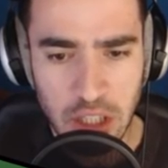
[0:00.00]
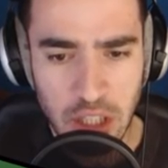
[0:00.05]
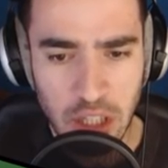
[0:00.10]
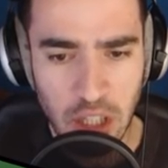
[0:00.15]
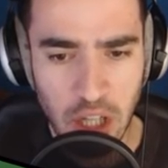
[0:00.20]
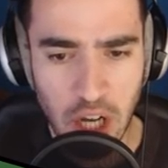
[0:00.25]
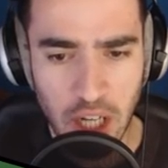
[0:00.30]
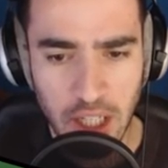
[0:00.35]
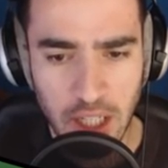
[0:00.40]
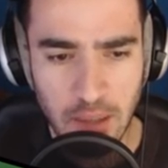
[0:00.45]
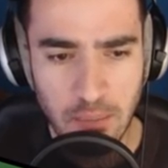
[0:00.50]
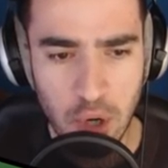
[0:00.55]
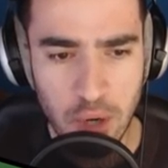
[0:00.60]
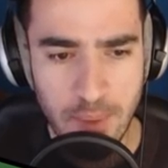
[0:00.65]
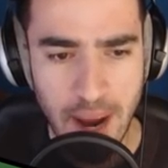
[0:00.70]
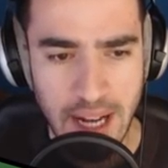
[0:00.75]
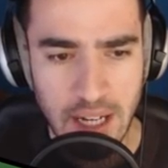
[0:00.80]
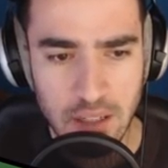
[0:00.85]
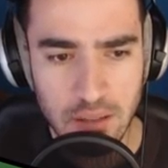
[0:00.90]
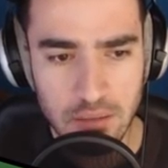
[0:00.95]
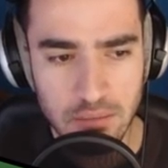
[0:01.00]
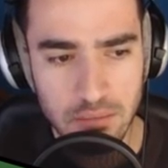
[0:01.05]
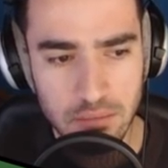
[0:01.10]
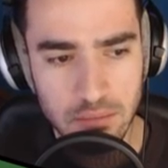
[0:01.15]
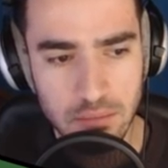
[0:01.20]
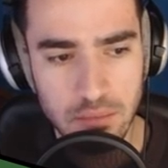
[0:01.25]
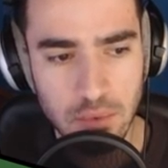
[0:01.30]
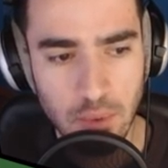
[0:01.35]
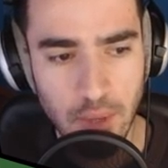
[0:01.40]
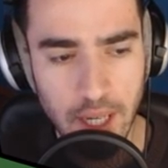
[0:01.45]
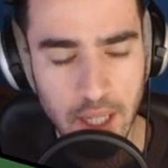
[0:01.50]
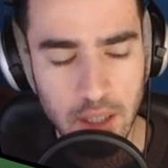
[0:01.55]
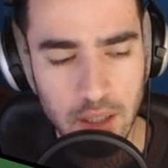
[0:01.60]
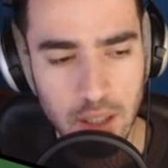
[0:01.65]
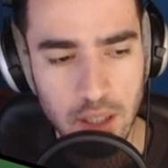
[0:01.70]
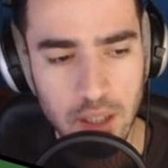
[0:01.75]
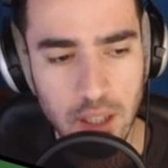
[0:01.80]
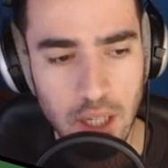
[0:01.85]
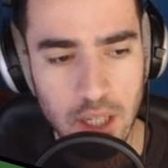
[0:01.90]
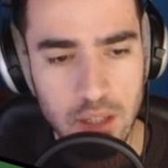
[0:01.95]
Look, more ma- Wait,
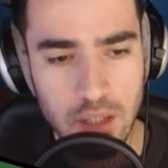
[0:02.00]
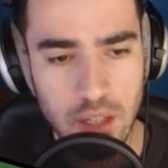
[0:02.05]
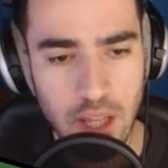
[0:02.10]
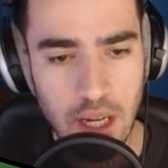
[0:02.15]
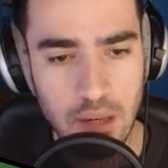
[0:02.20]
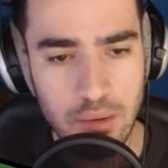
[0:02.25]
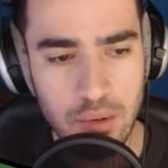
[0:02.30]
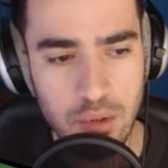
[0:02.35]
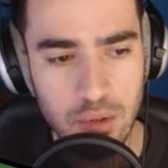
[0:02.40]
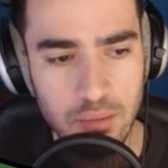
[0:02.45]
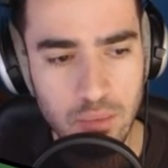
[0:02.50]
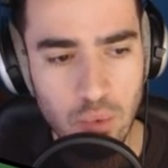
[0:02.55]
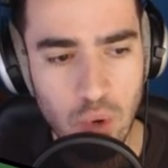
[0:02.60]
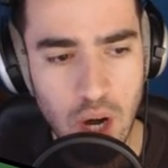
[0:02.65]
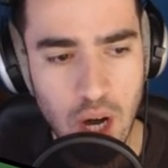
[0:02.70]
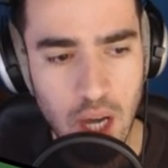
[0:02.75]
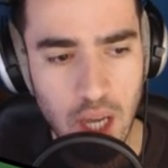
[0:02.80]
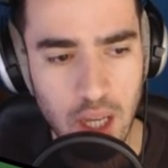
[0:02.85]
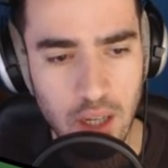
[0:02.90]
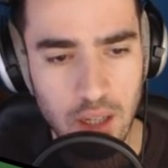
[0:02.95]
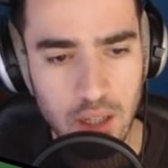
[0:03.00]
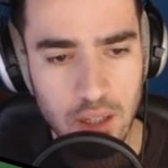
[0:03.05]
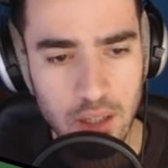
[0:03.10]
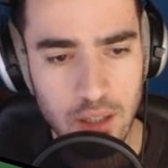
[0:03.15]
enter that room? Why?